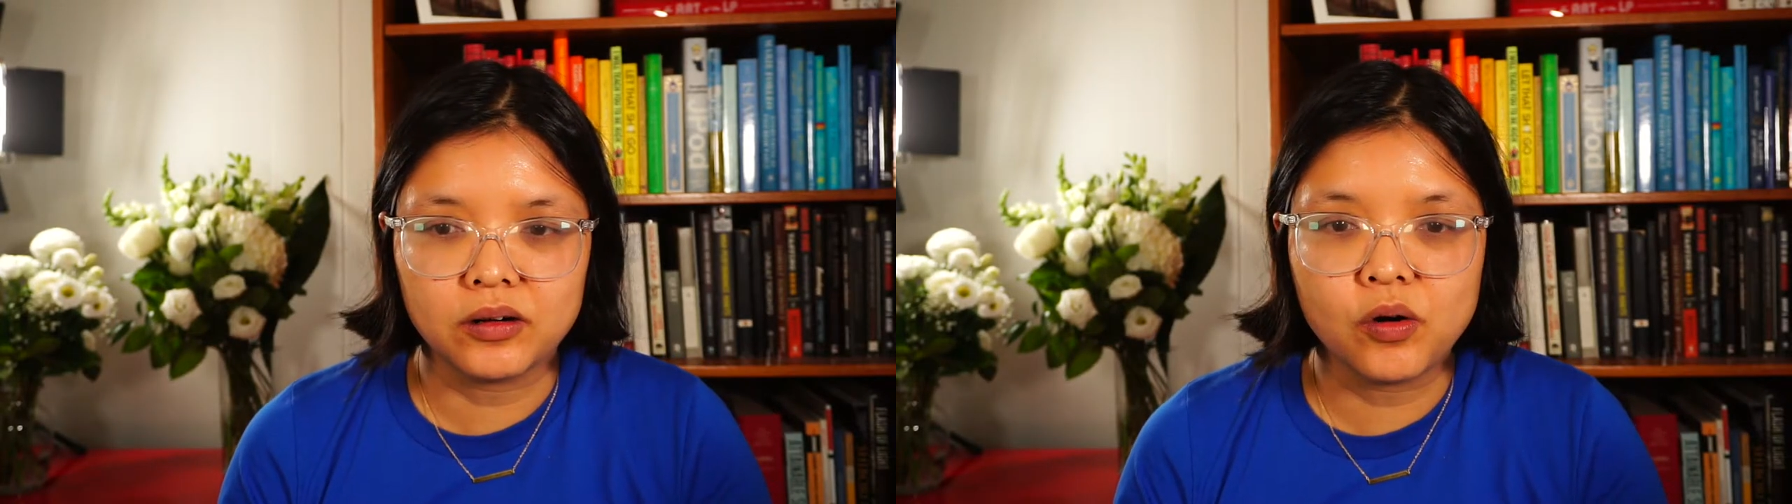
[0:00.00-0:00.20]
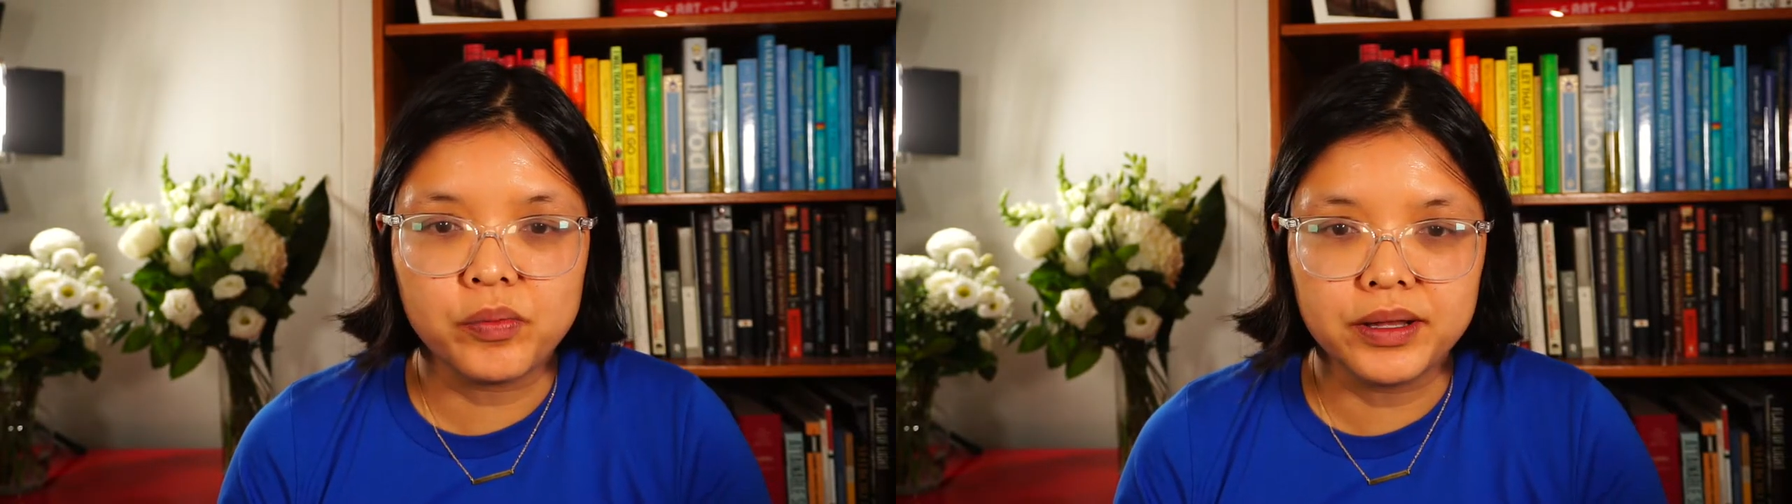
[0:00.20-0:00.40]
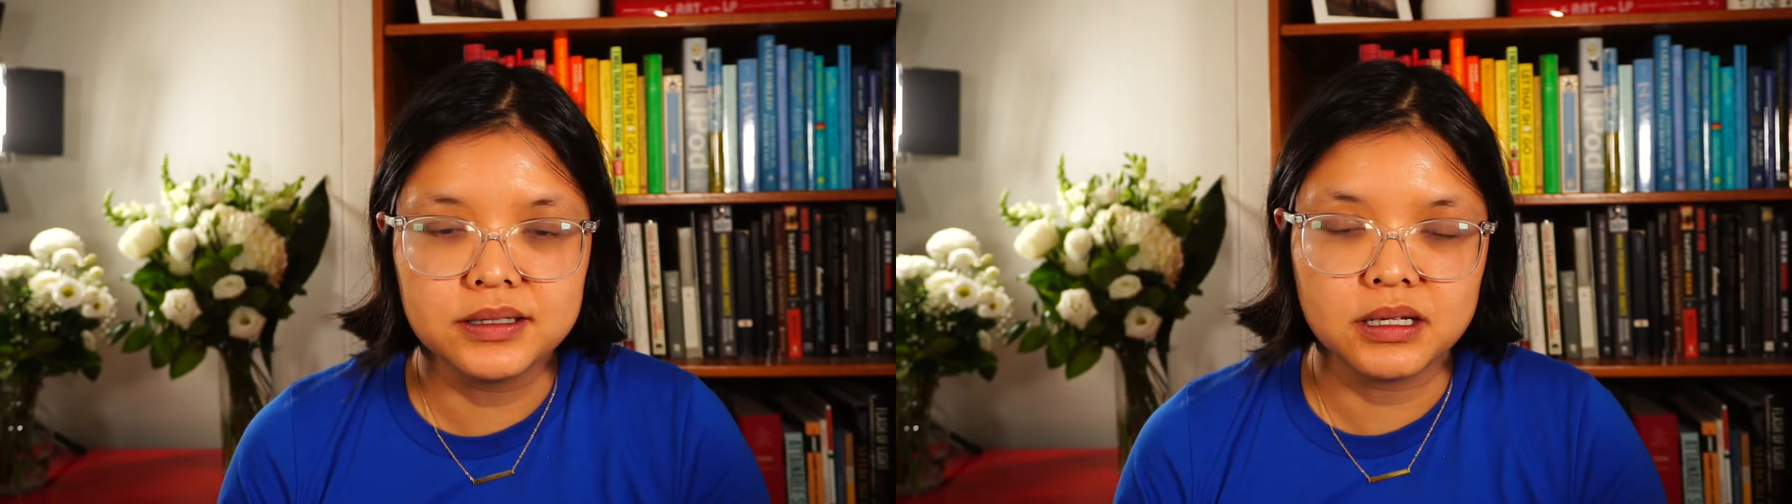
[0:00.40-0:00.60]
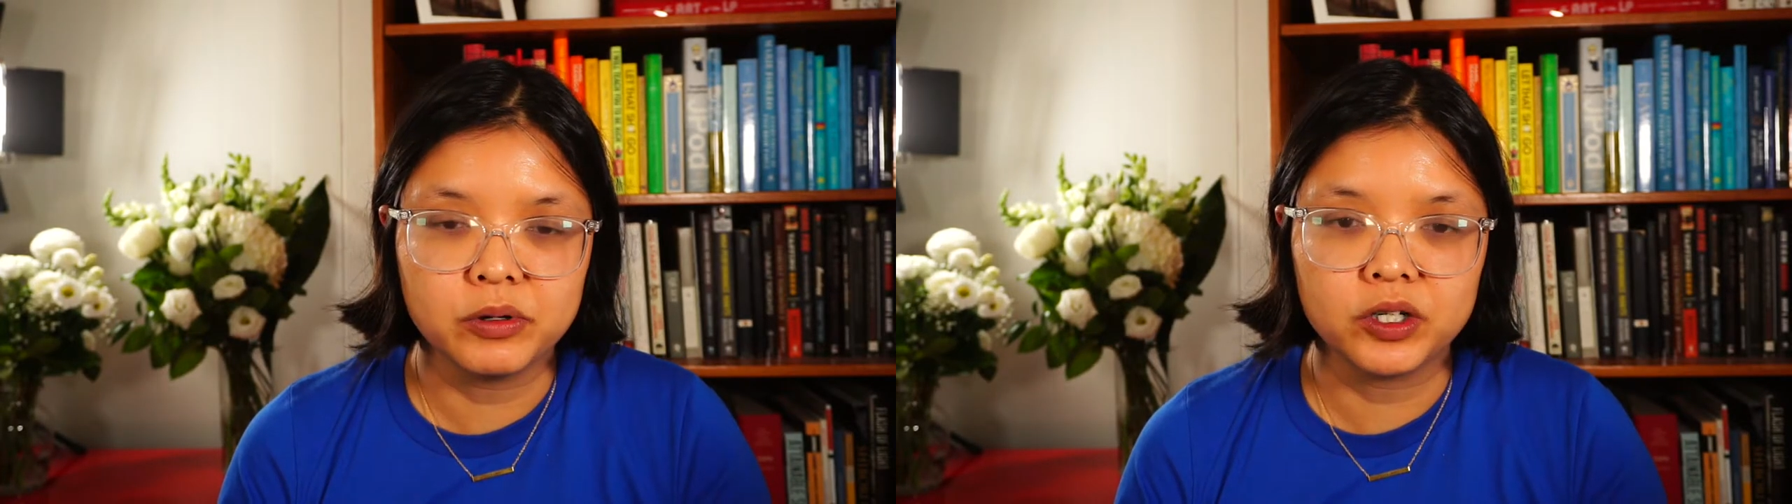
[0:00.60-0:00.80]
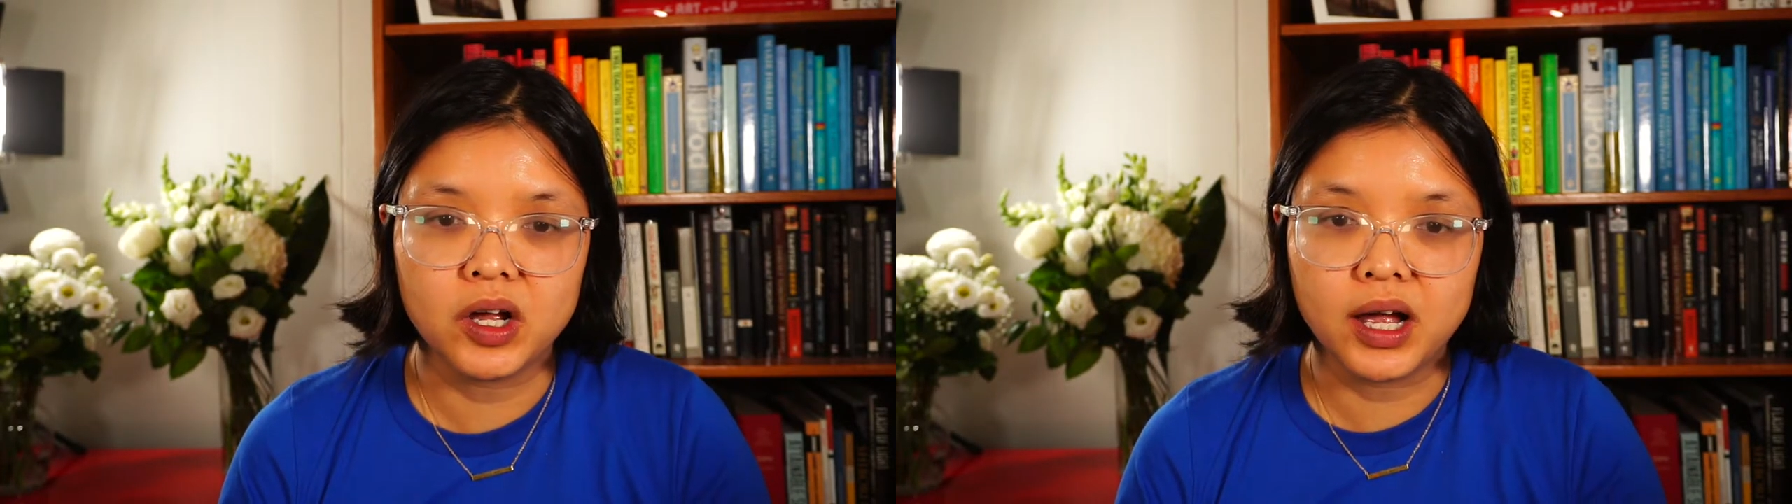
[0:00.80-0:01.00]
open, some
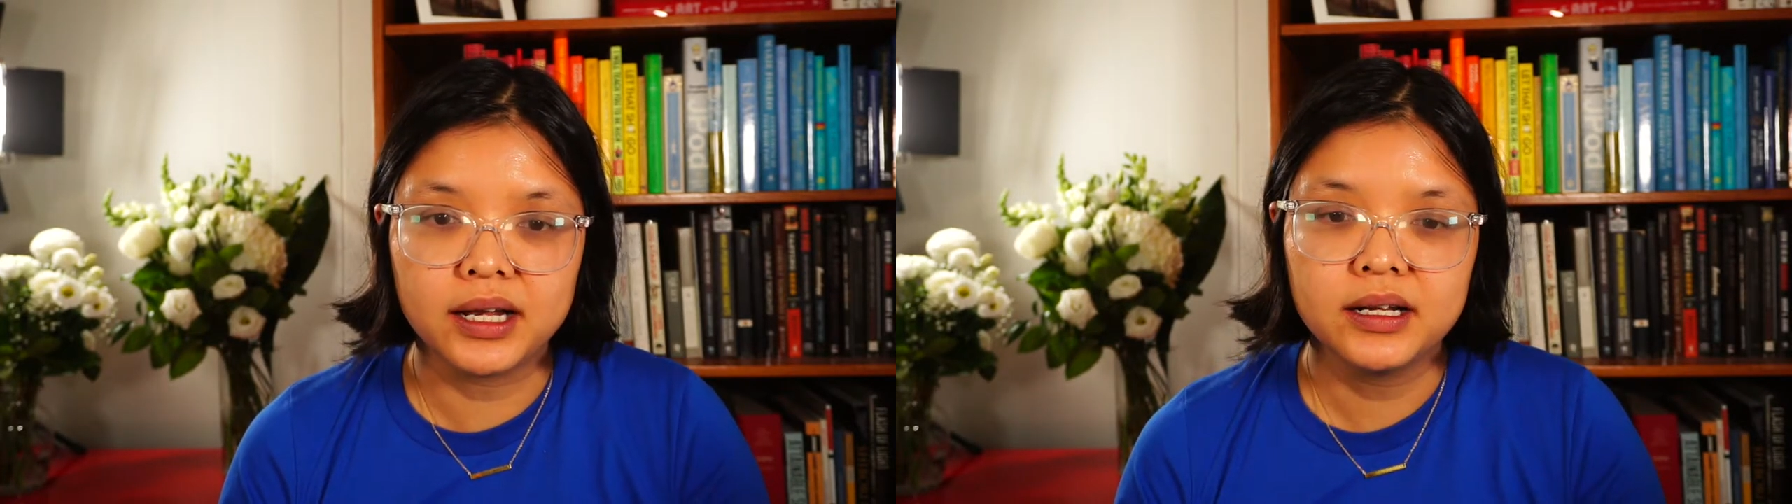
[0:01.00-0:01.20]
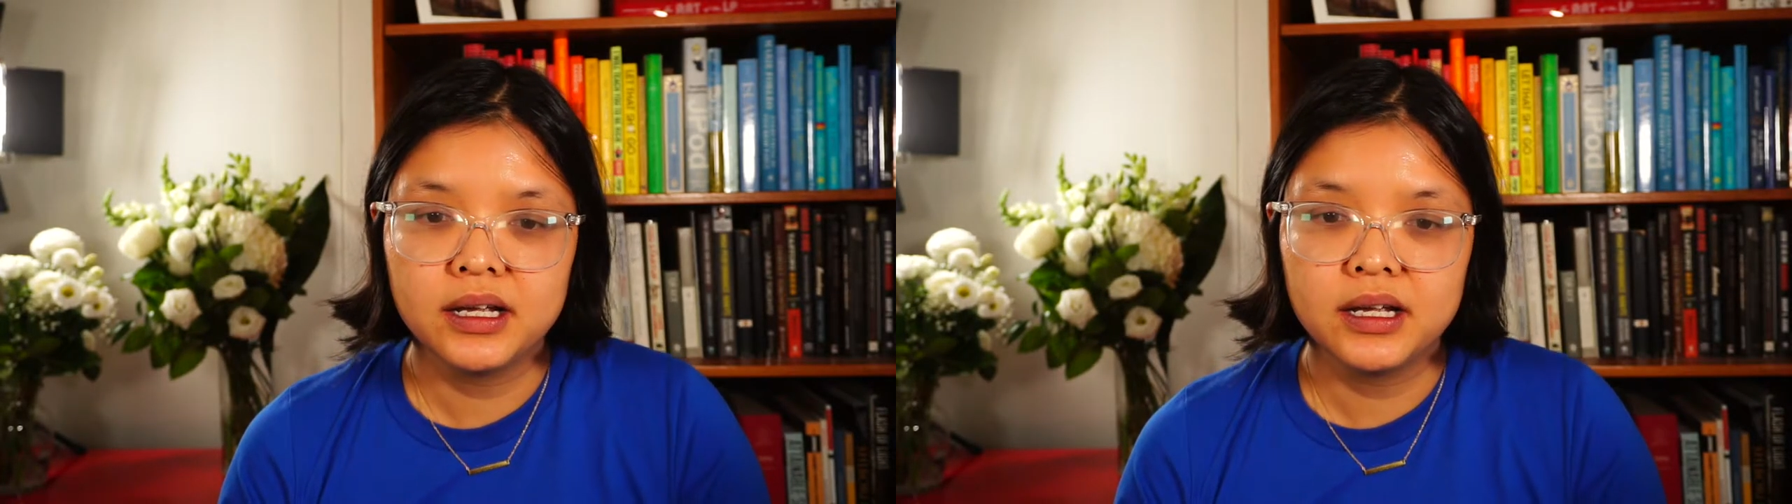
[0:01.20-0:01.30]
are not.